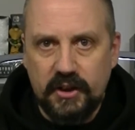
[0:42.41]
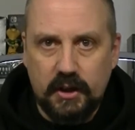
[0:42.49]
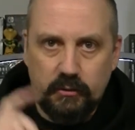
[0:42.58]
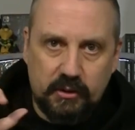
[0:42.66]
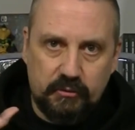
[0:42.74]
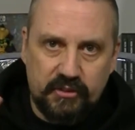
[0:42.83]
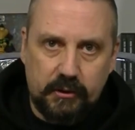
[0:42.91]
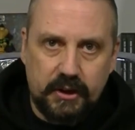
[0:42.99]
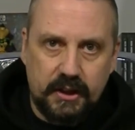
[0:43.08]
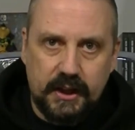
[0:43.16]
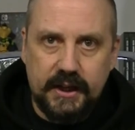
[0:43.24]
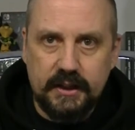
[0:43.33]
and it will
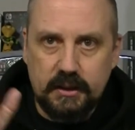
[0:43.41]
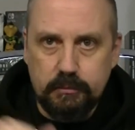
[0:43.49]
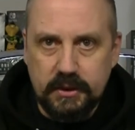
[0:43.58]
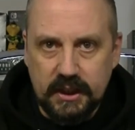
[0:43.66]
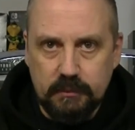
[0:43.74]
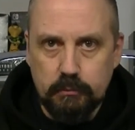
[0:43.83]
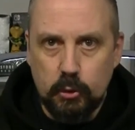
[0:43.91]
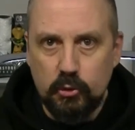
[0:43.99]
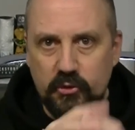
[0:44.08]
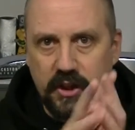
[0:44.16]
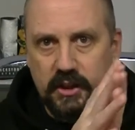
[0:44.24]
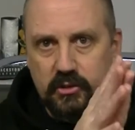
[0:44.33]
very likely be
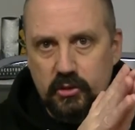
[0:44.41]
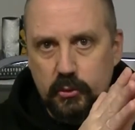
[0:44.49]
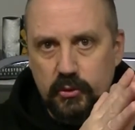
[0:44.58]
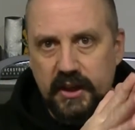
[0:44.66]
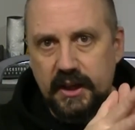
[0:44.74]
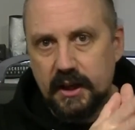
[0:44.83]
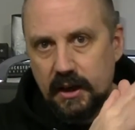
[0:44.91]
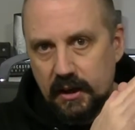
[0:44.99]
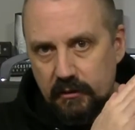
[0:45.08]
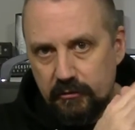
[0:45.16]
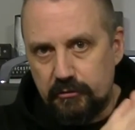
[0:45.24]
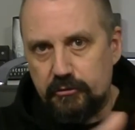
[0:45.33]
moving to the
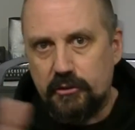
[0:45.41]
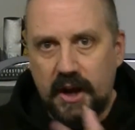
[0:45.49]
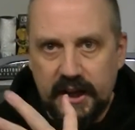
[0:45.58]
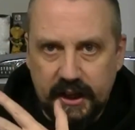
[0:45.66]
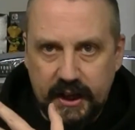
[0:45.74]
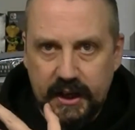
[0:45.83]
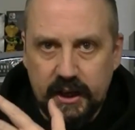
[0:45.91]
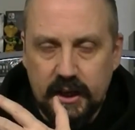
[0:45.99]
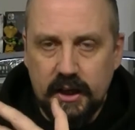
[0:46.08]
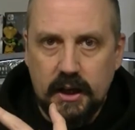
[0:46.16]
Friday